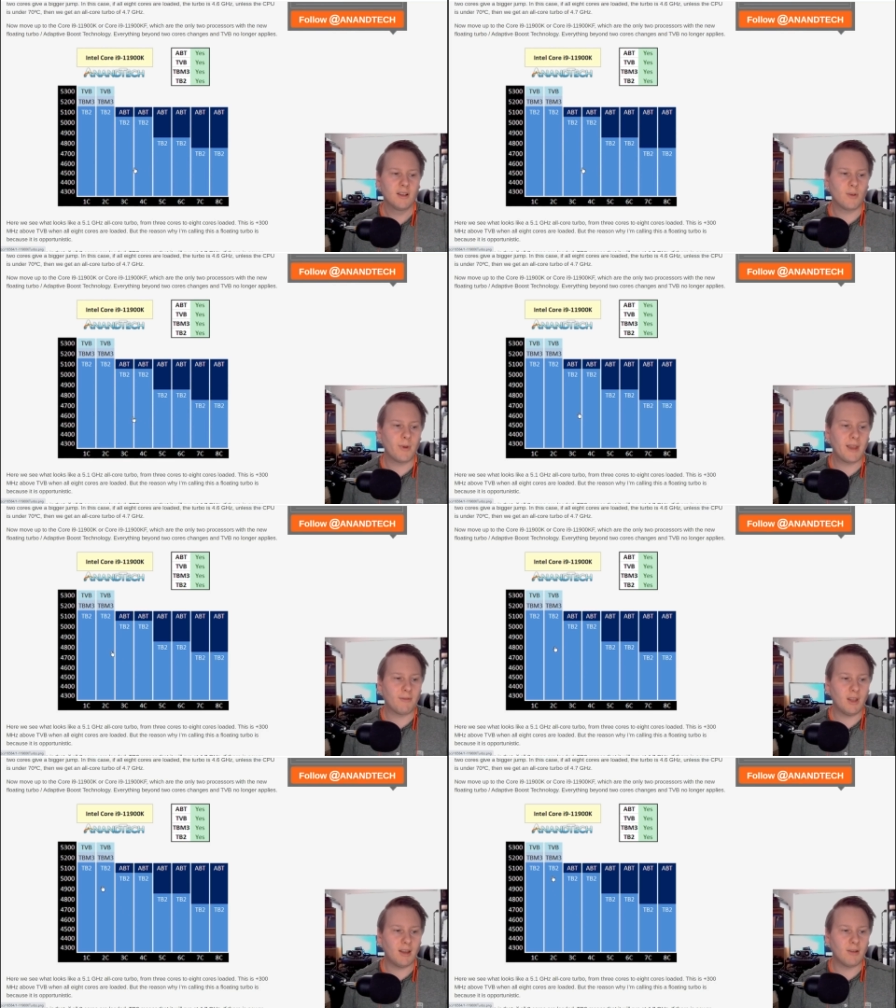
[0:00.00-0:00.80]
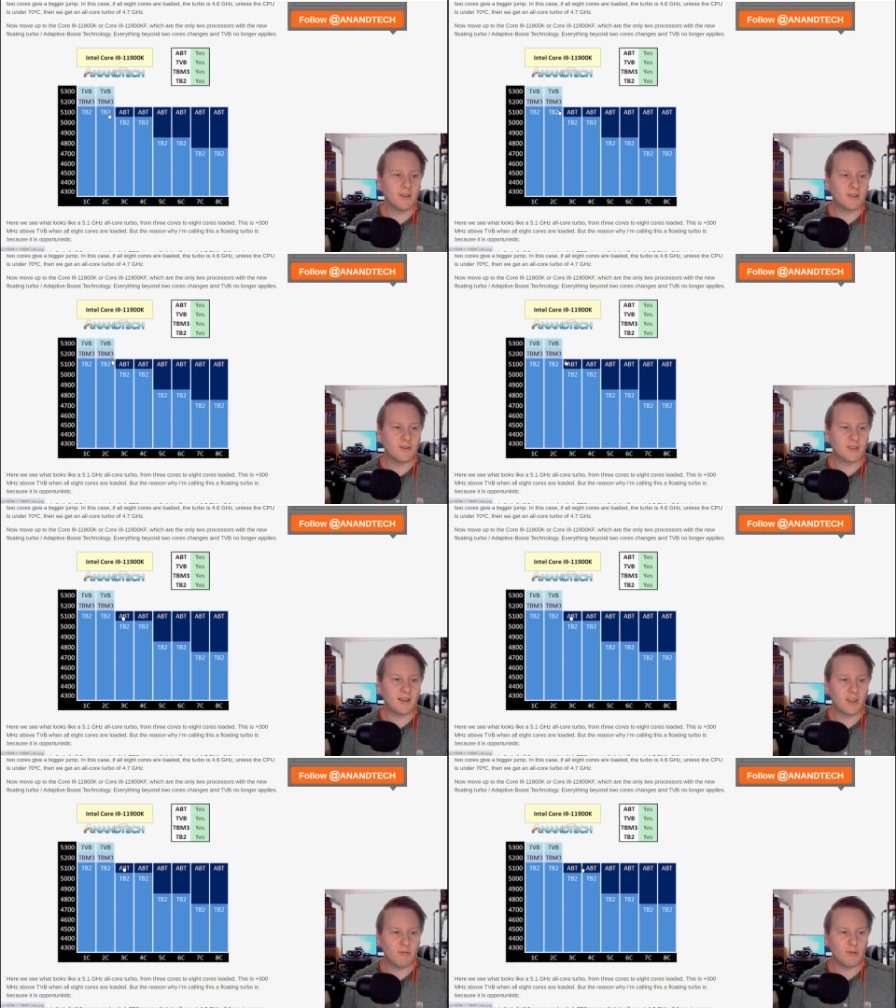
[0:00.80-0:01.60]
So what we have here is you
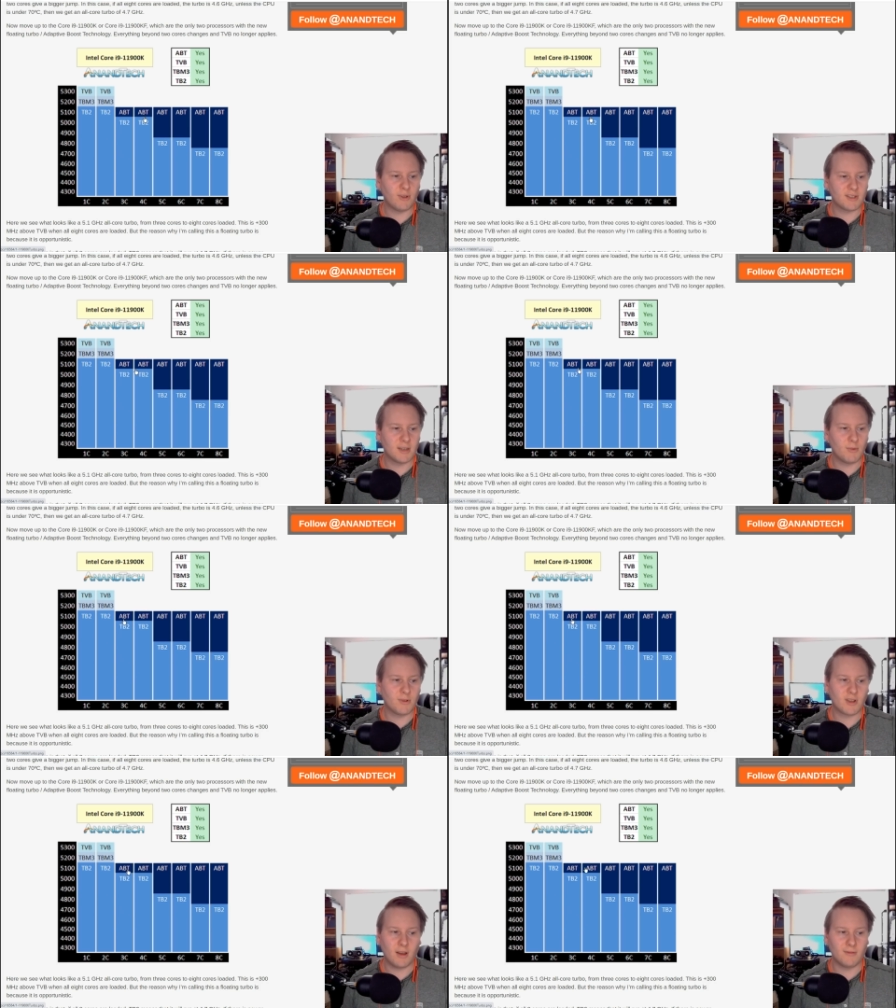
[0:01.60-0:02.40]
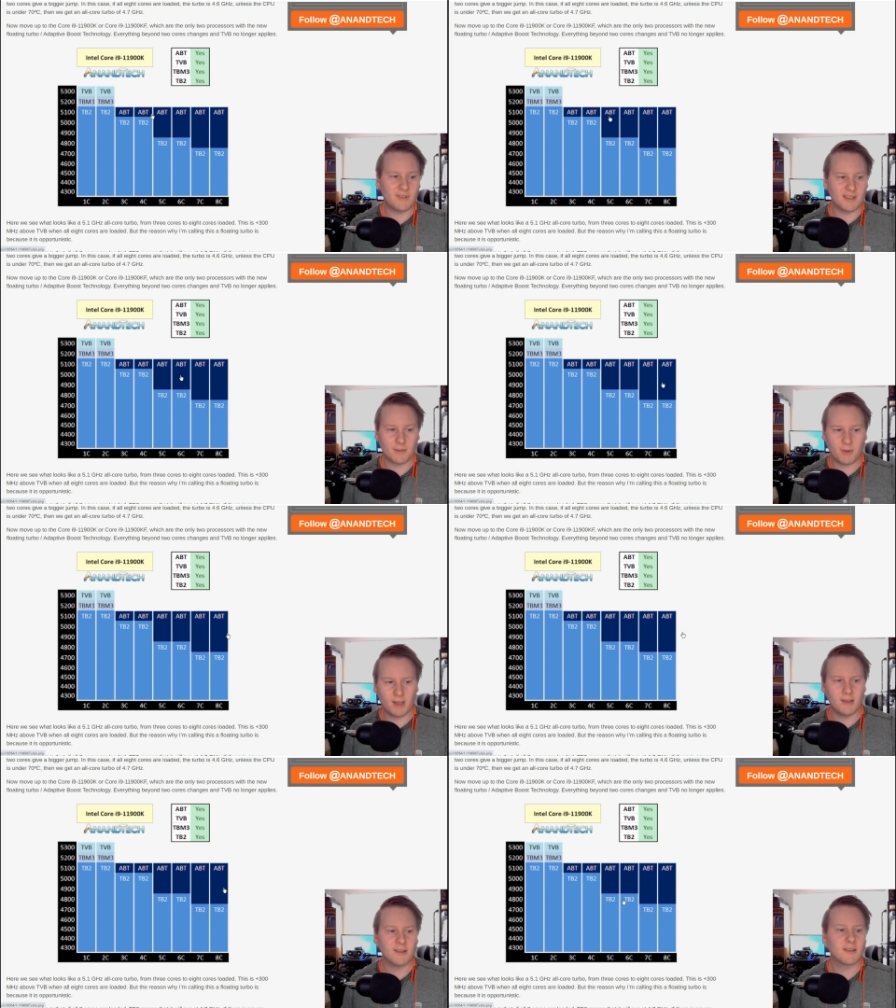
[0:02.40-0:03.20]
see Thermal Velocity Boost kind of
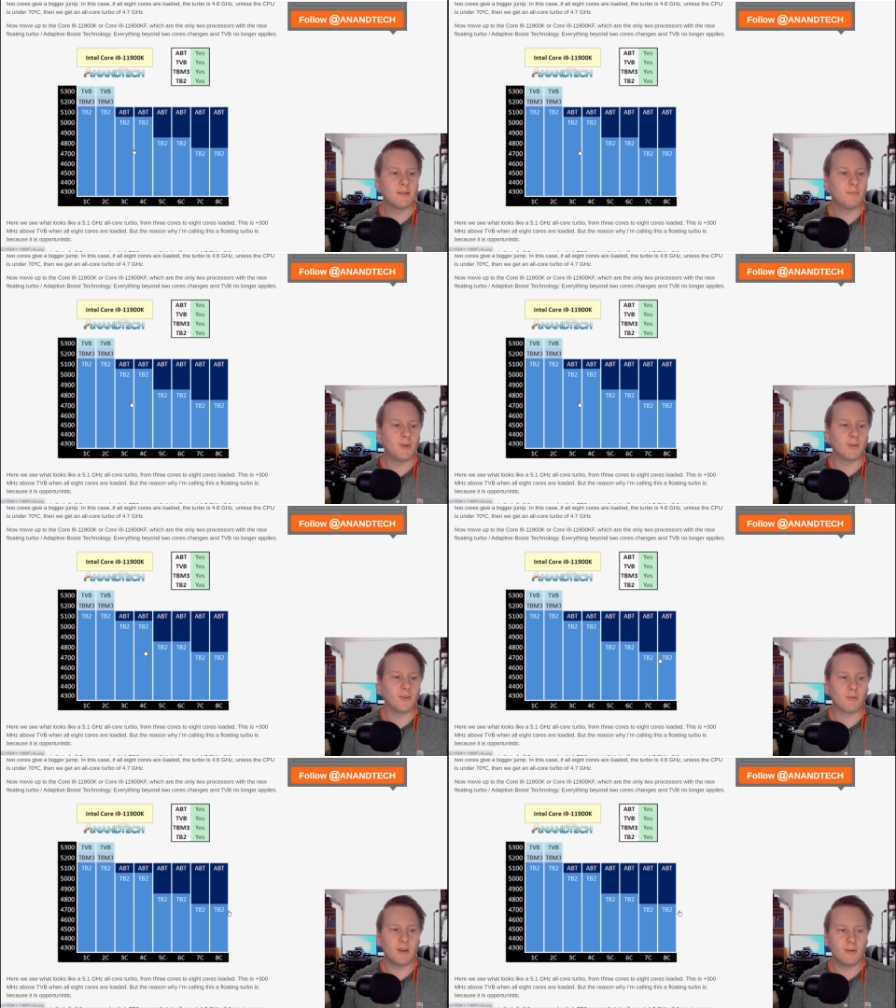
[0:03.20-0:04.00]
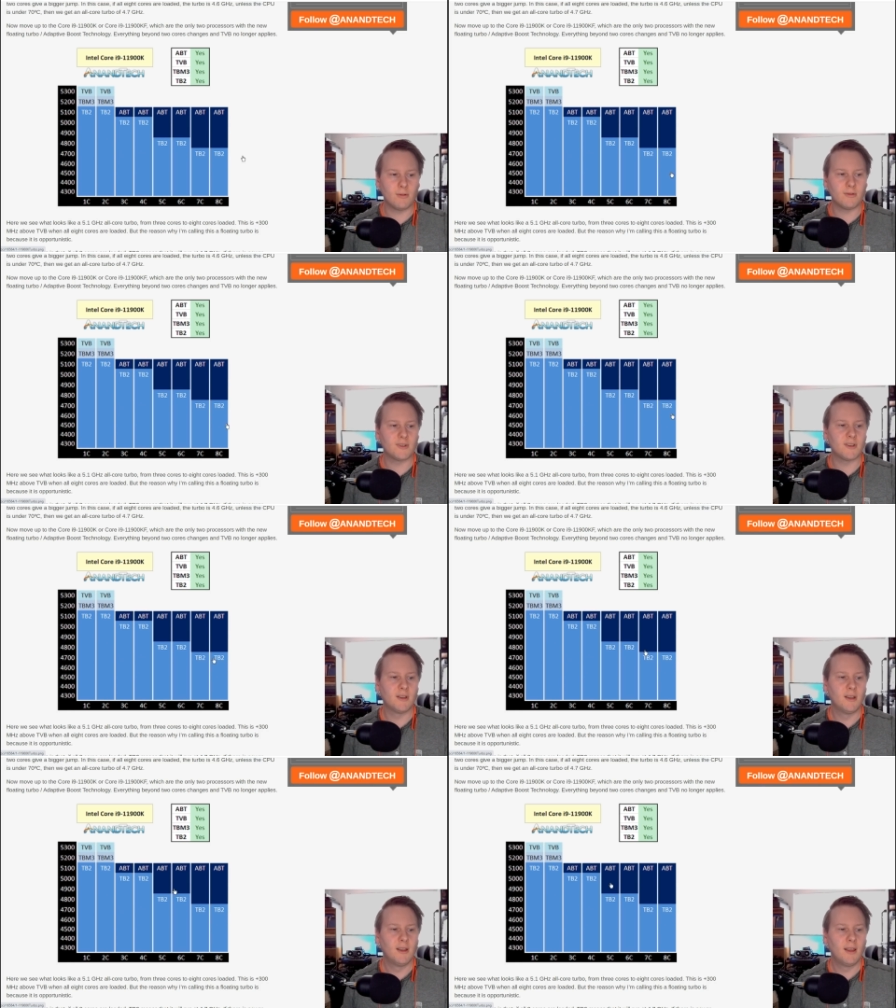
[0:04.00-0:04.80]
disappears beyond three cores,
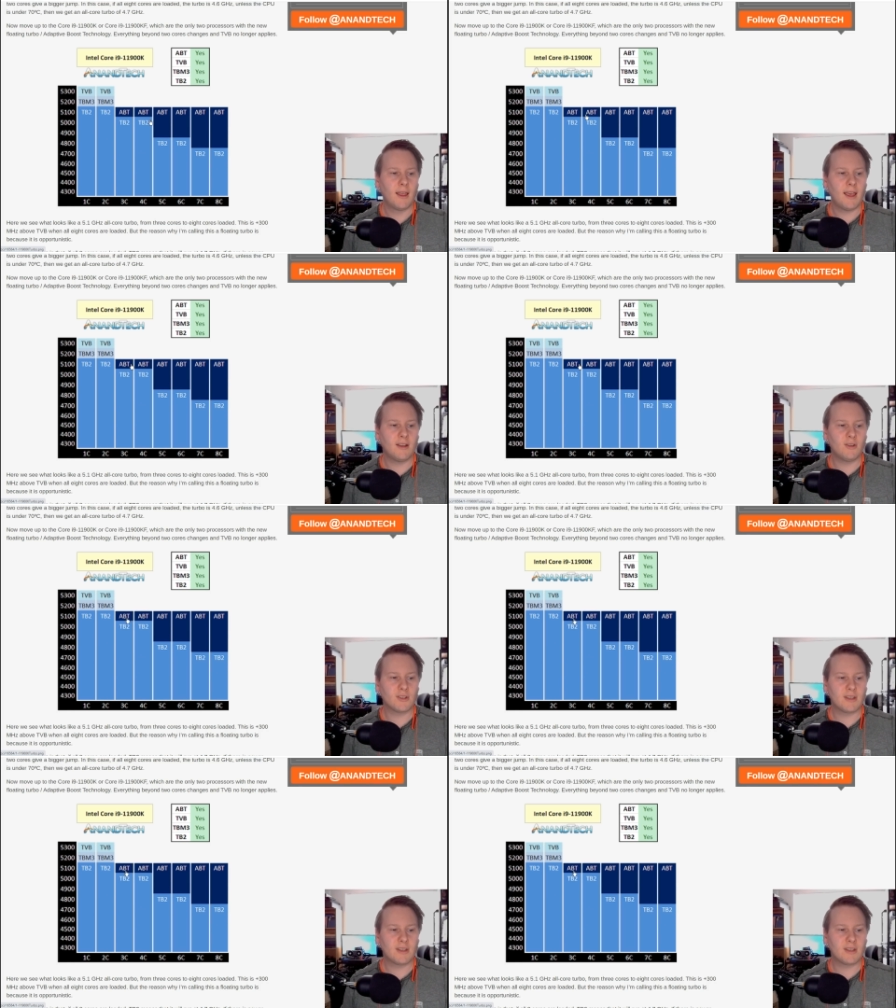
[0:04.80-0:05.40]
and you